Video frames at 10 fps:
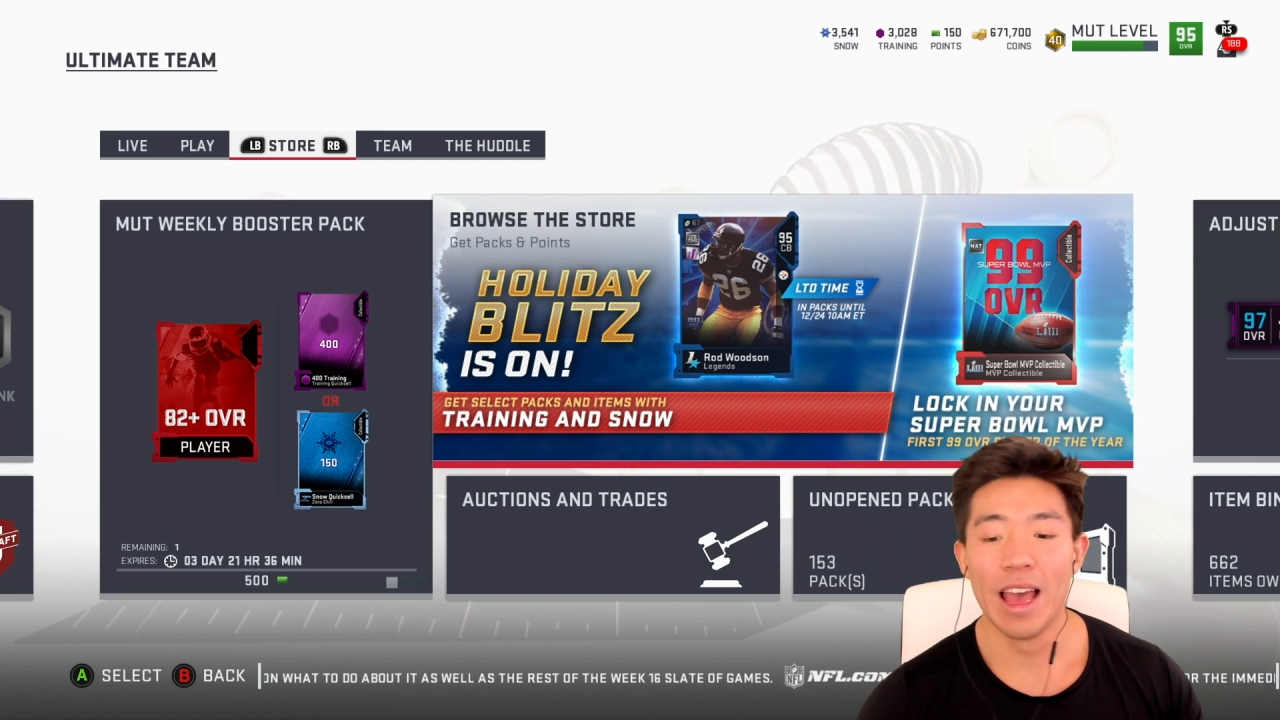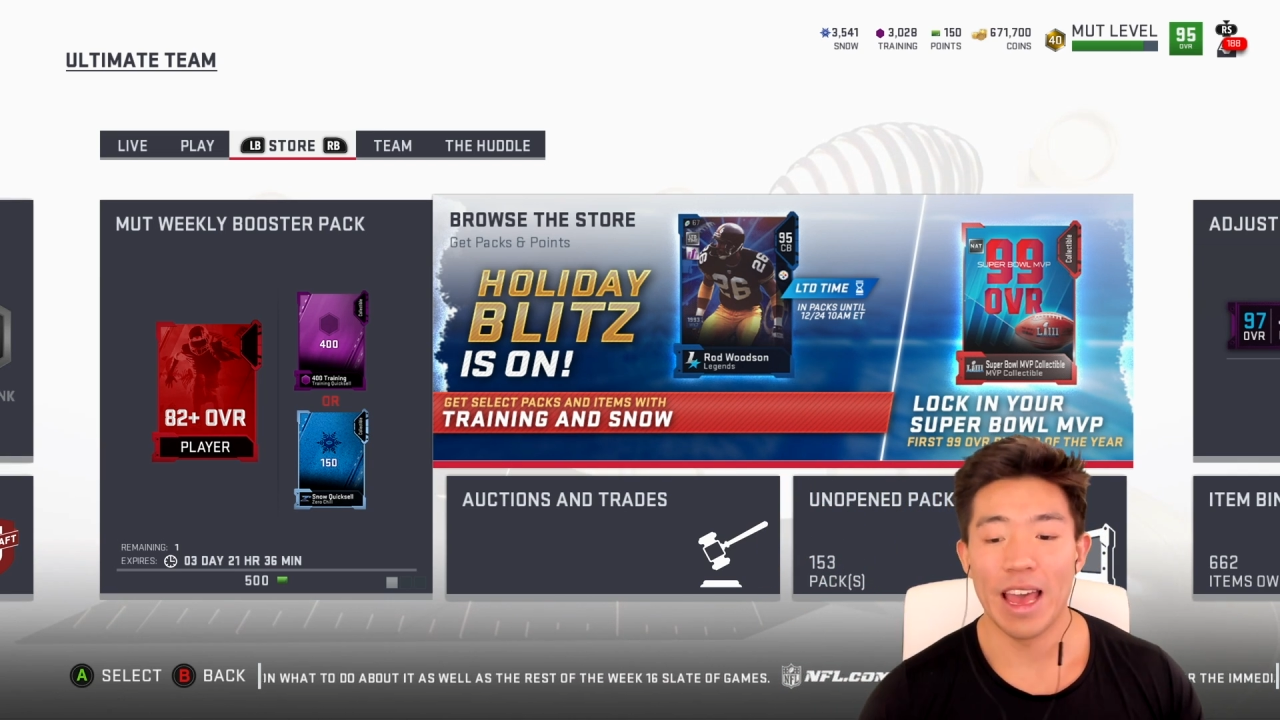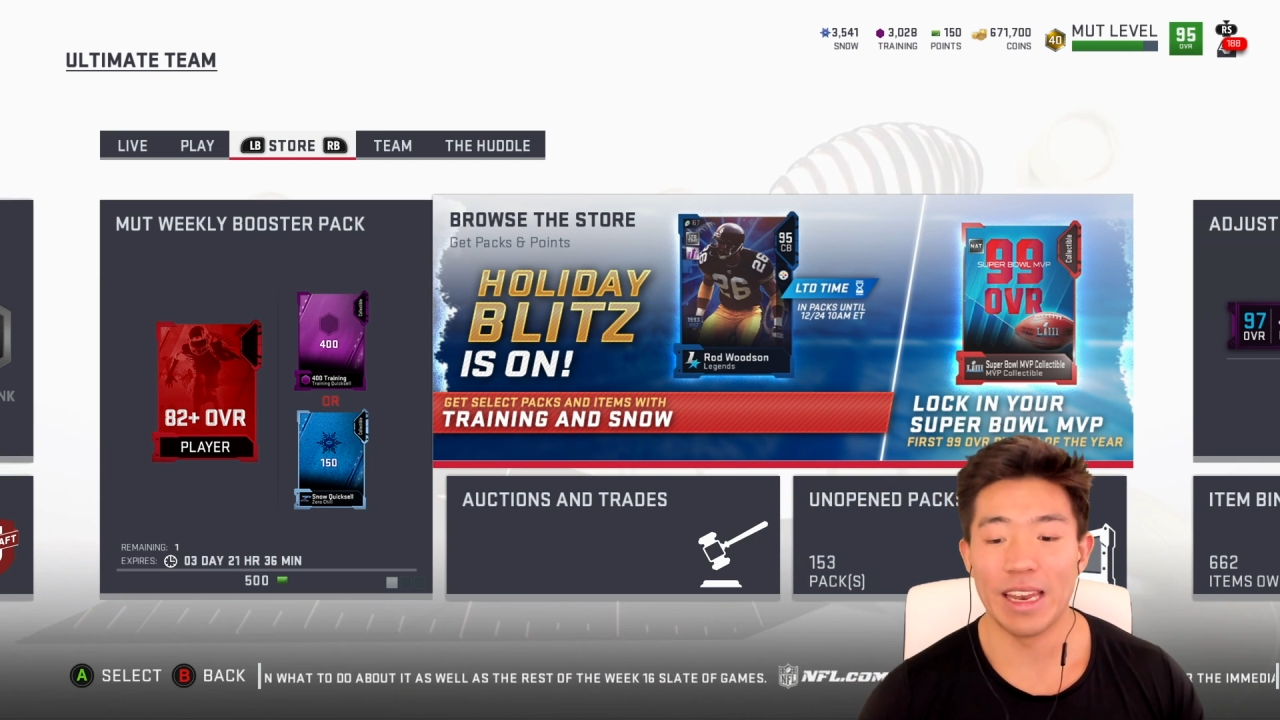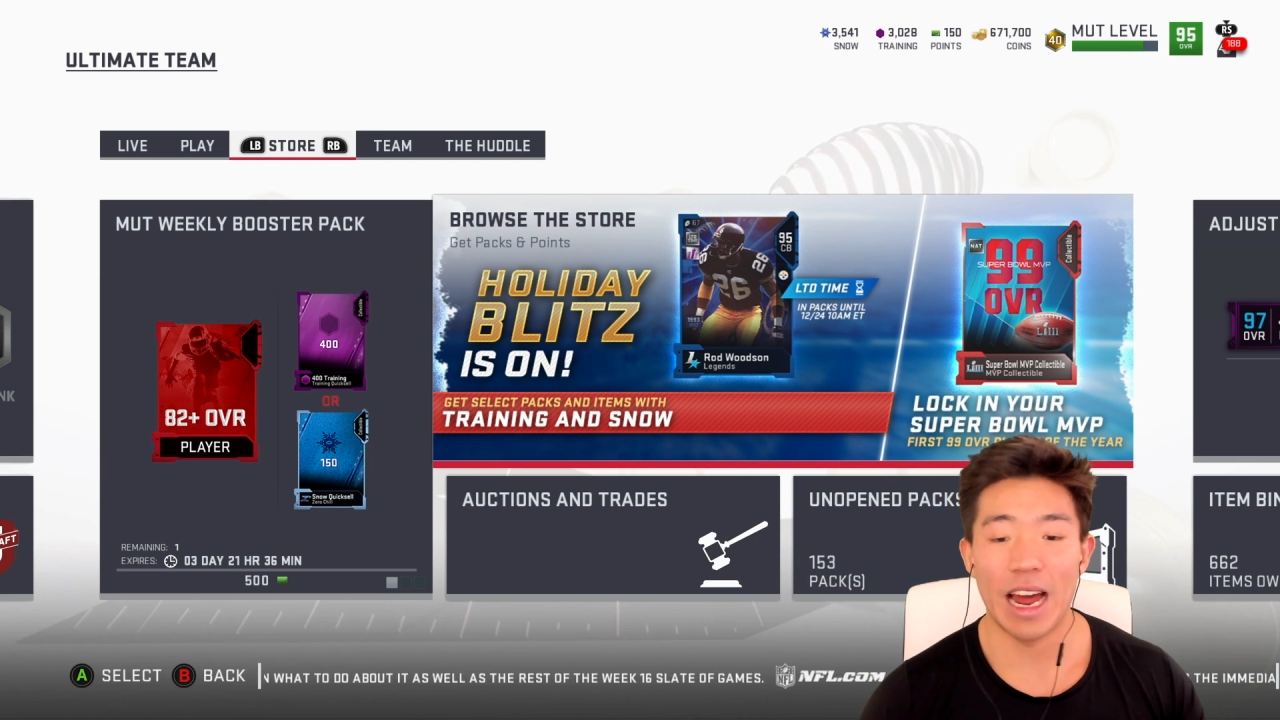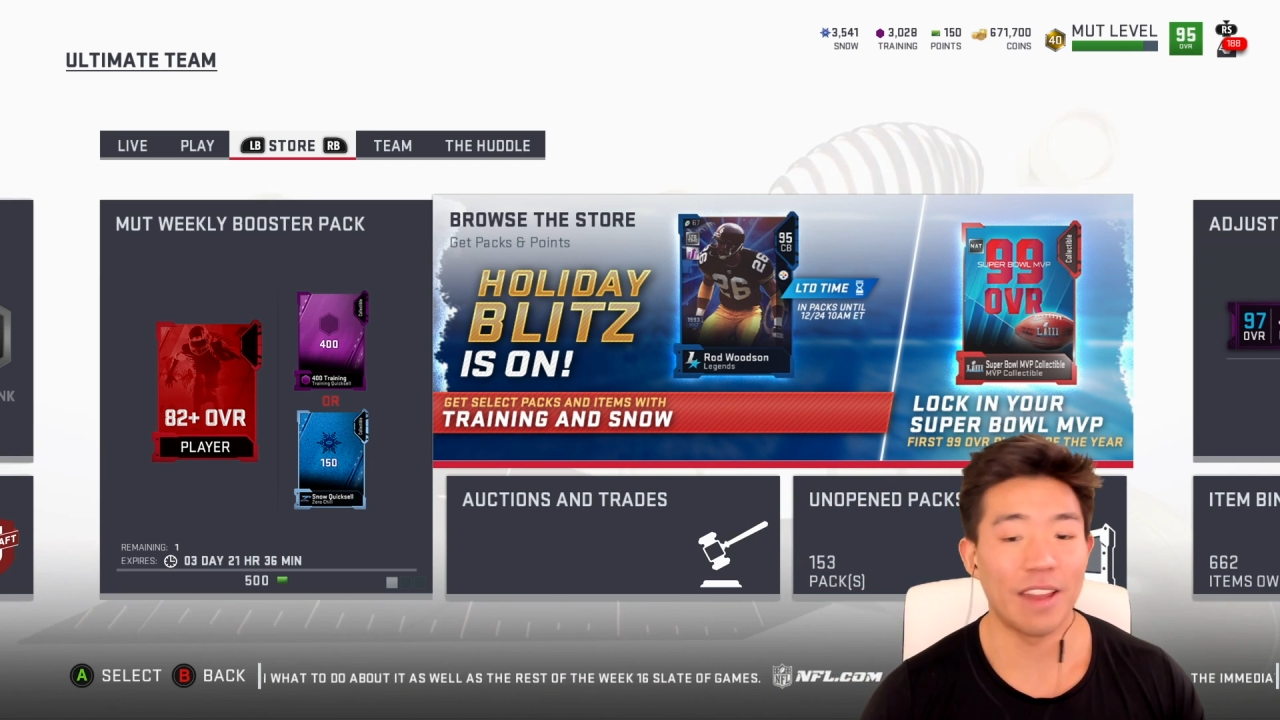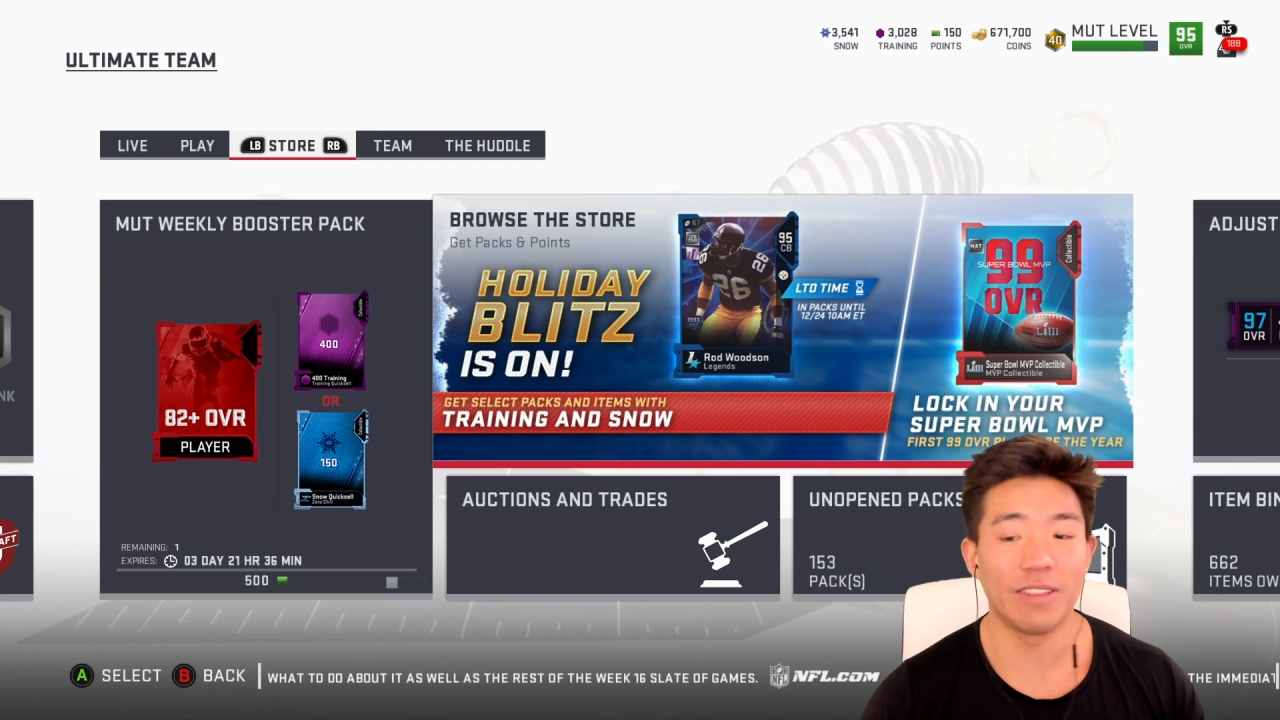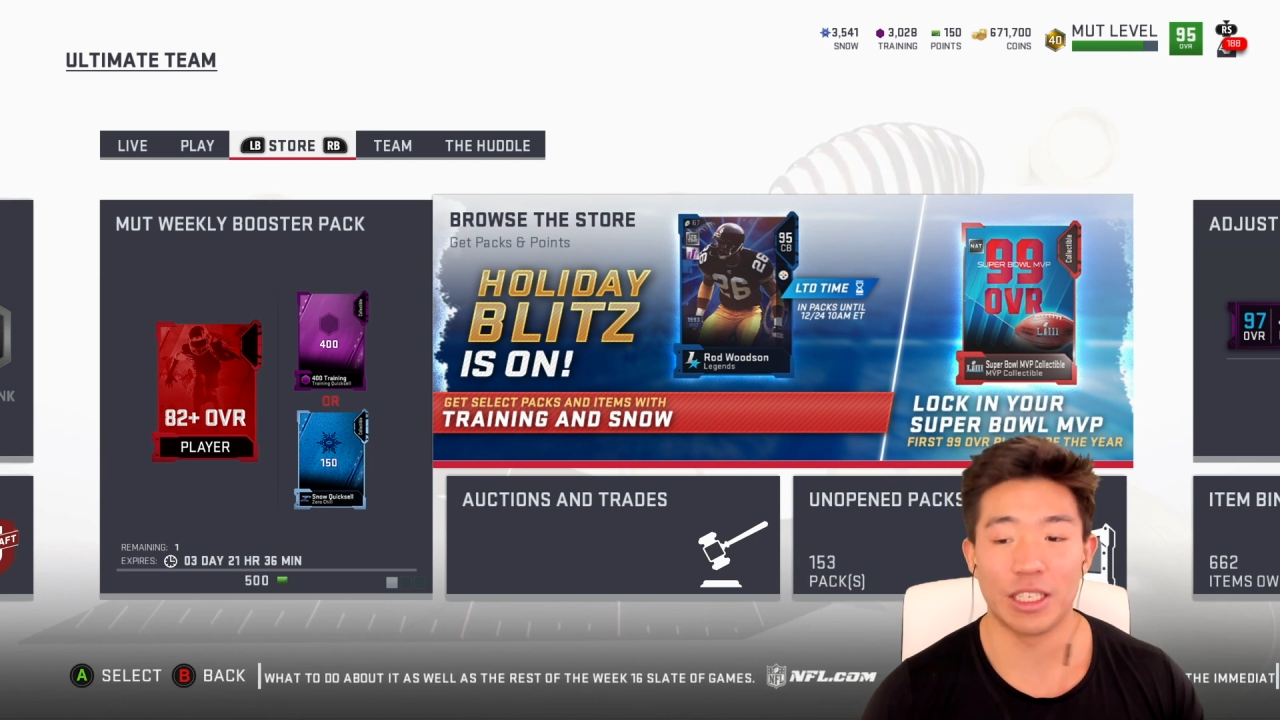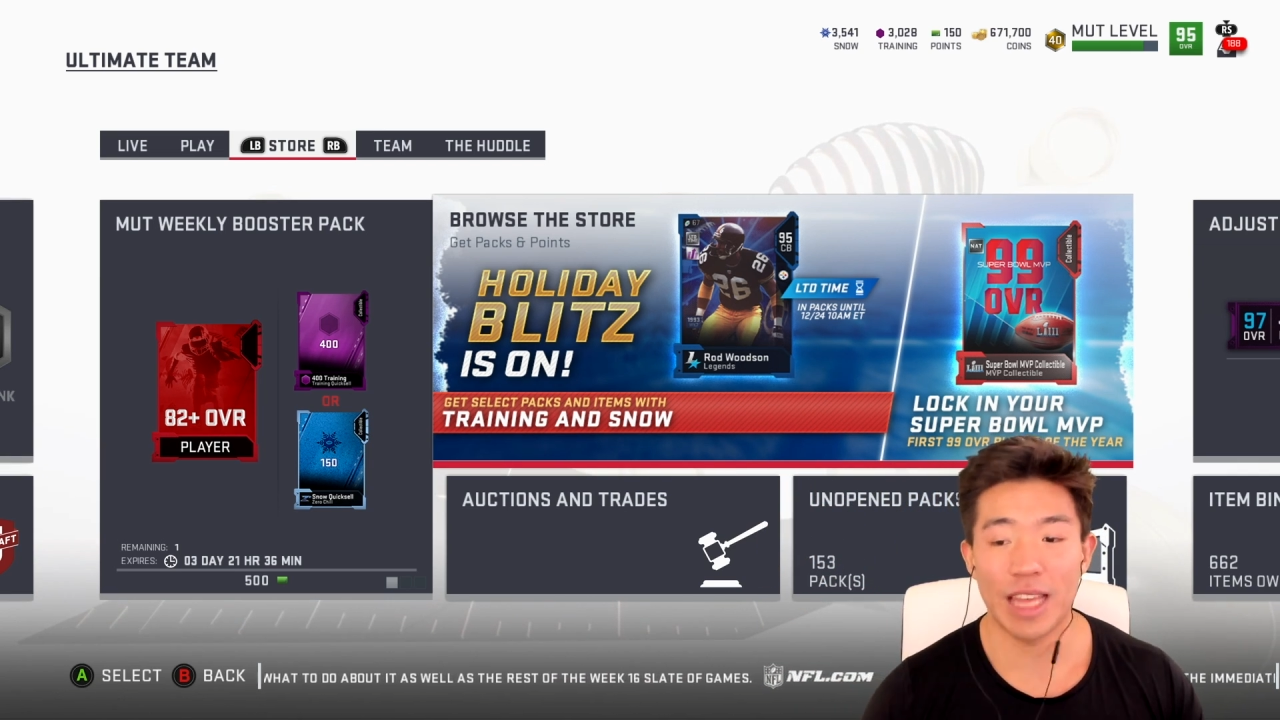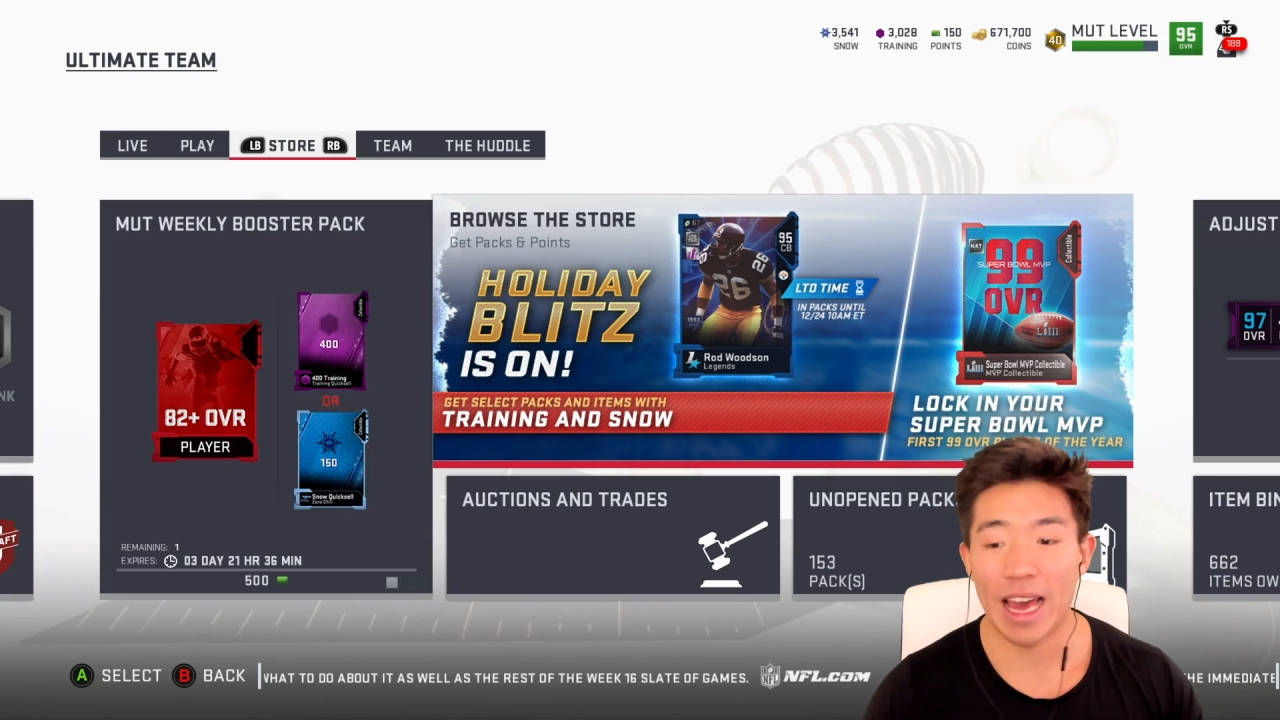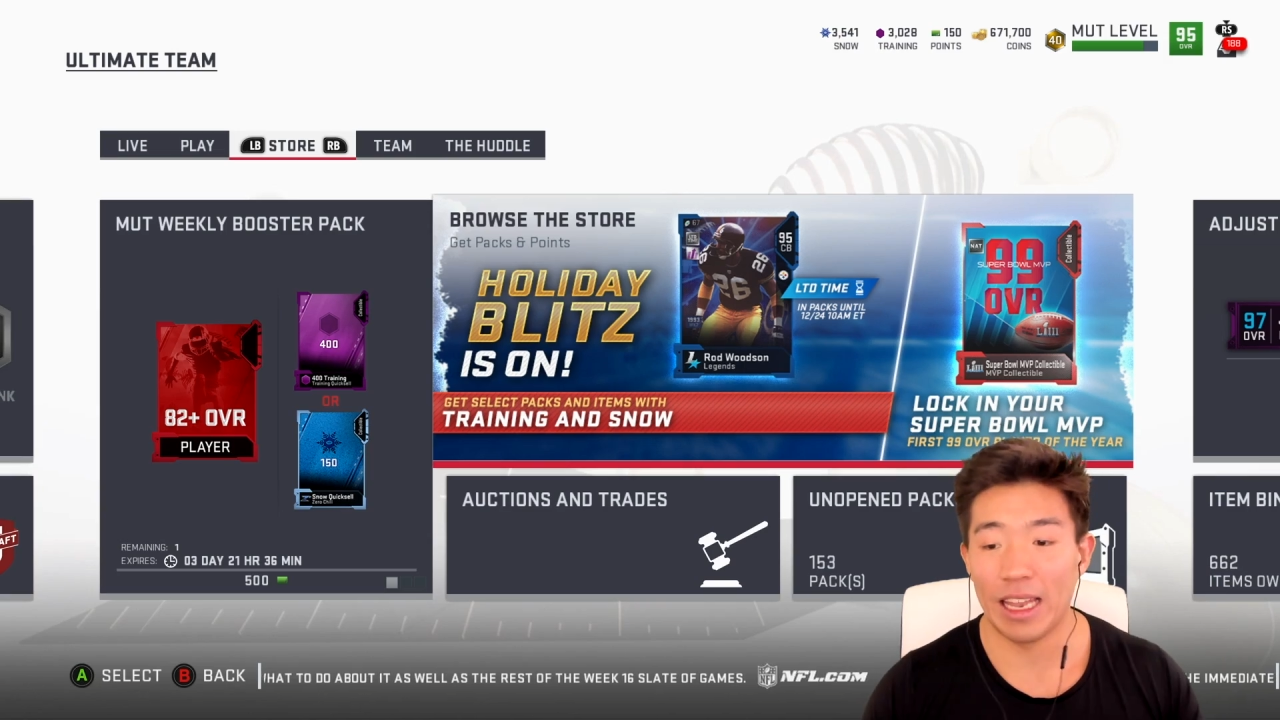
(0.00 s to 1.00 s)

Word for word: And not even just that,